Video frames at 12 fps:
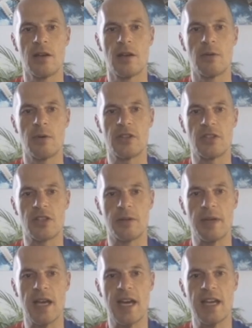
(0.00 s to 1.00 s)
which is going to
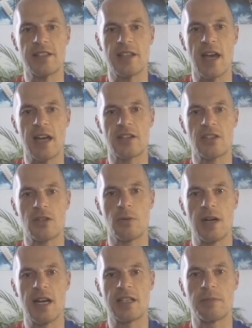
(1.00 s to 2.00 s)
be 8x
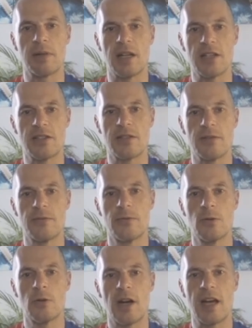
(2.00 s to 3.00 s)
squared plus
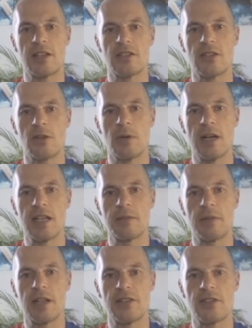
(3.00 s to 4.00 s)
4x squared
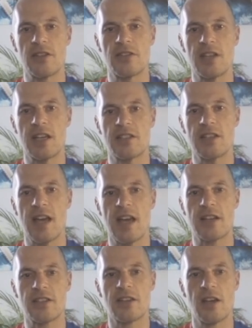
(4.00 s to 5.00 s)
plus
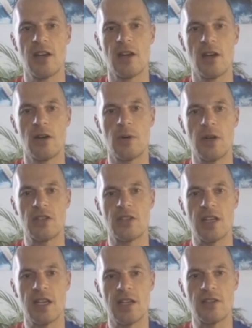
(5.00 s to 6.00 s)
6x, which
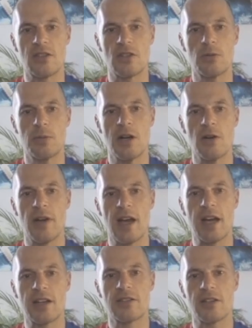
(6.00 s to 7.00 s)
is
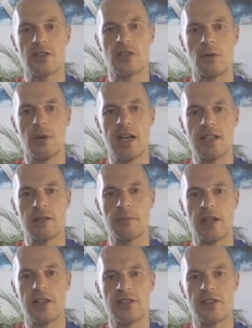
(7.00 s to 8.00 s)
12x squared
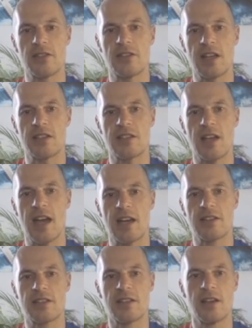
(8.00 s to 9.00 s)
plus
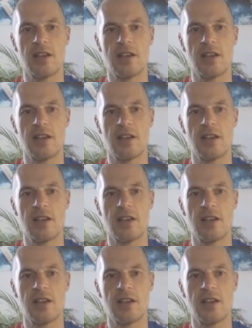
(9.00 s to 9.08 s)
6x.